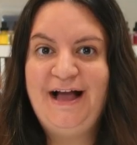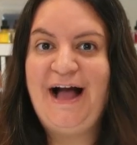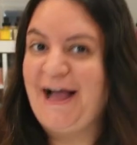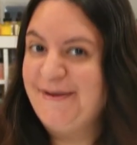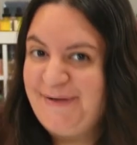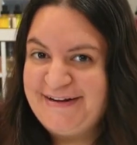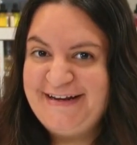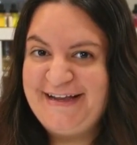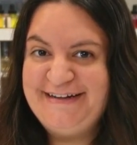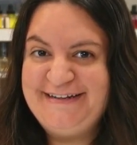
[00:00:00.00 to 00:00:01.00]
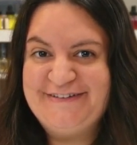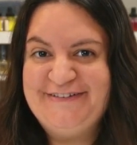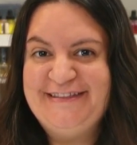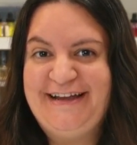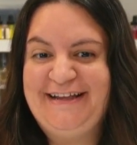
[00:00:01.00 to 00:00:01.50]
I bought an
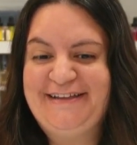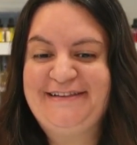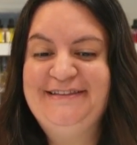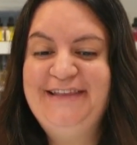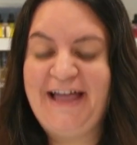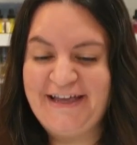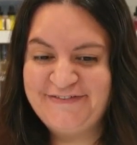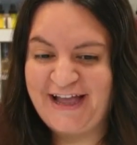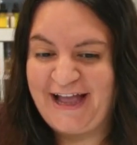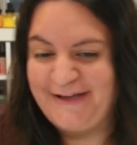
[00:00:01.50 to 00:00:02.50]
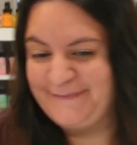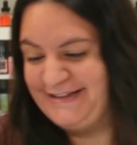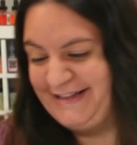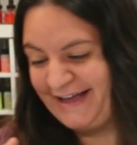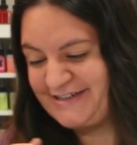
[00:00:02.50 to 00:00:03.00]
80-year-old lady's lifetime
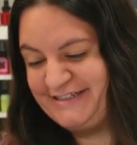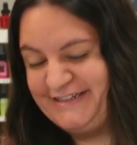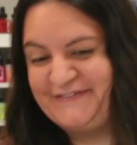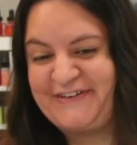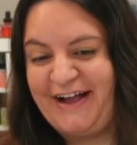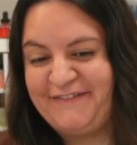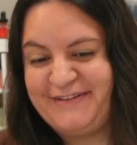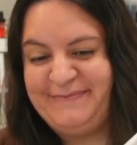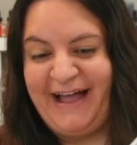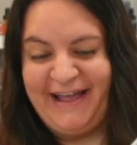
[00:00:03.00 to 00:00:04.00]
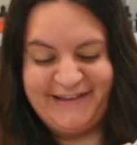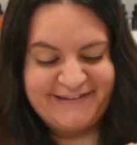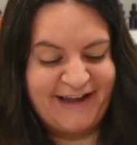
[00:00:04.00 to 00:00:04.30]
collection of craft supplies,